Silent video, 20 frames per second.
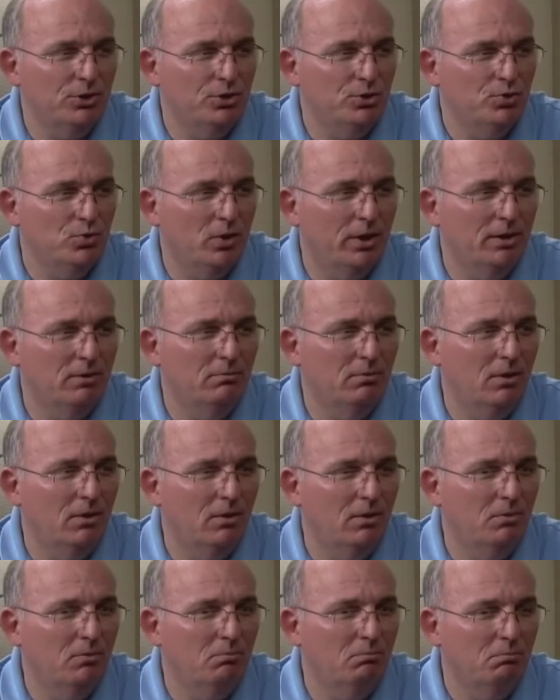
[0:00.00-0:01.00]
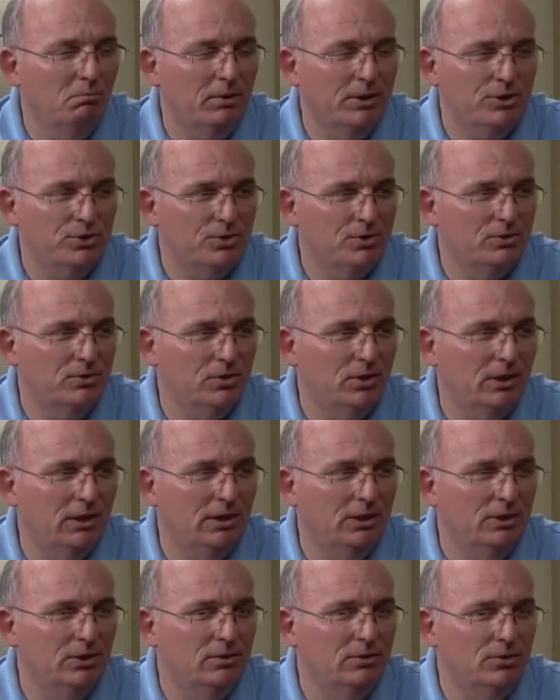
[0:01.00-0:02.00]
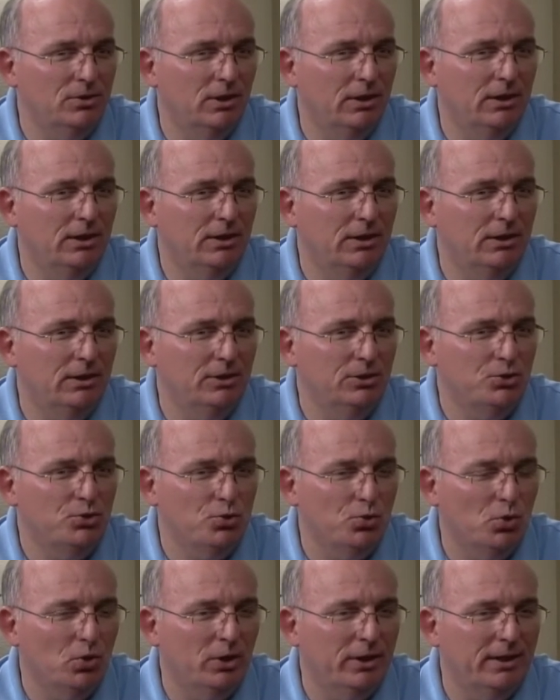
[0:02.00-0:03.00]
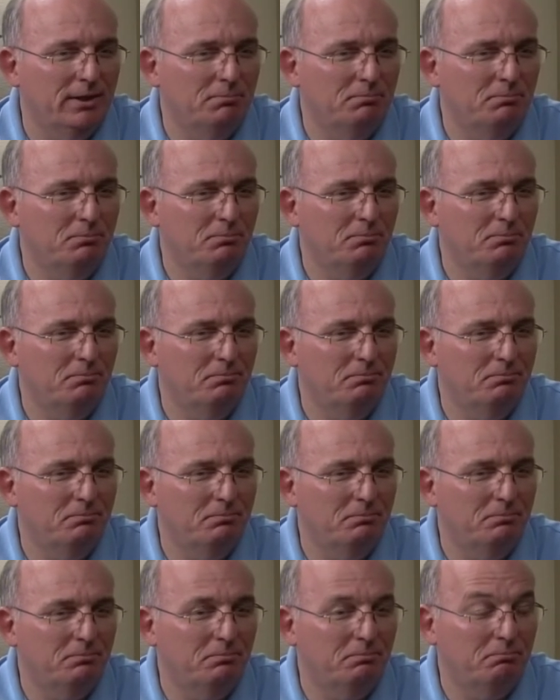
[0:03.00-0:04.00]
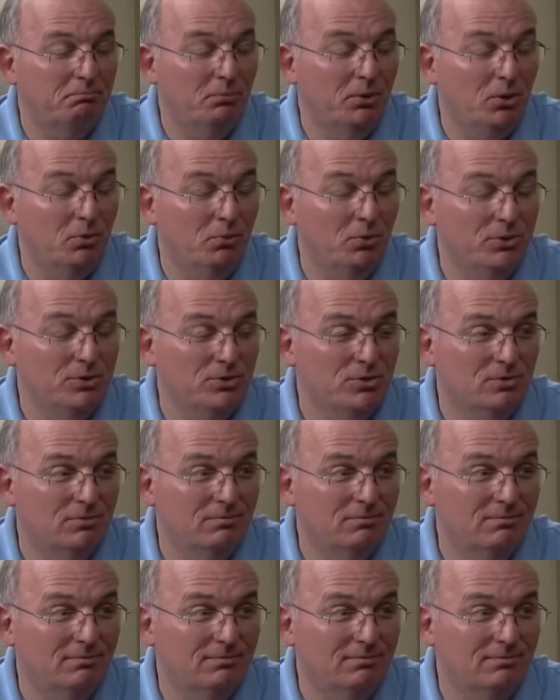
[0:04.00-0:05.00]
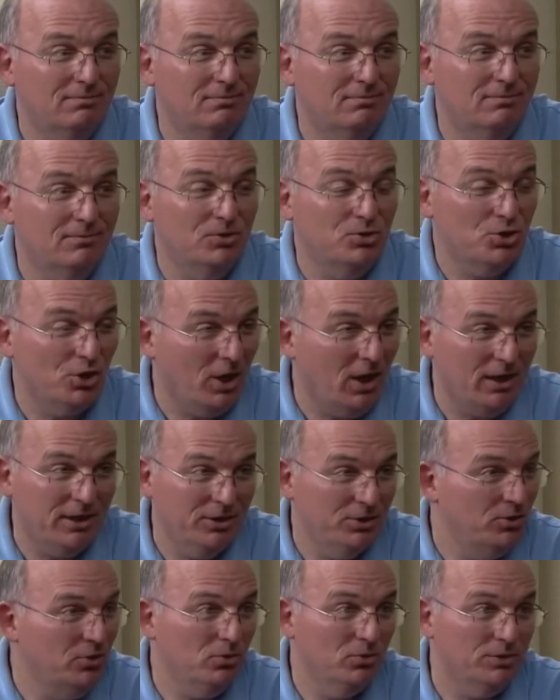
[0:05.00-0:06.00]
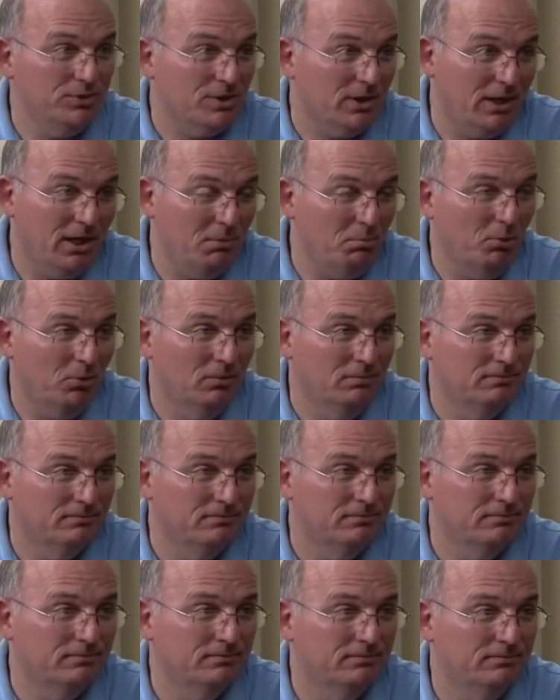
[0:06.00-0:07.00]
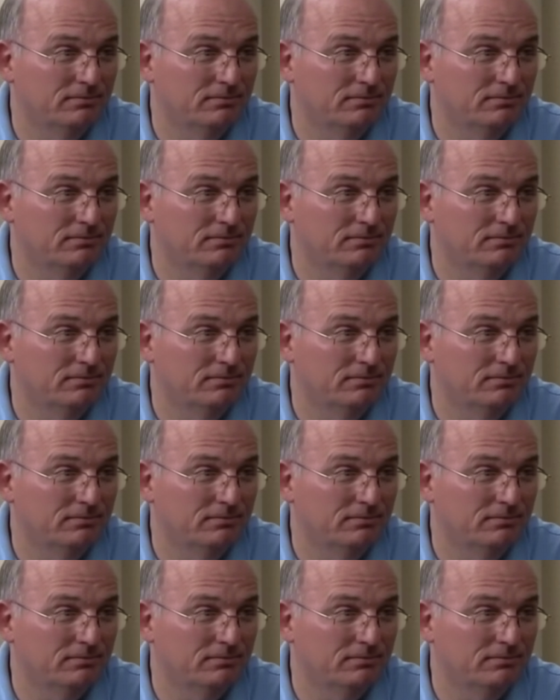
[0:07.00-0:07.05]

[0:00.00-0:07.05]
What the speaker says: which you enjoyed much joy, but it was John and you as a couple.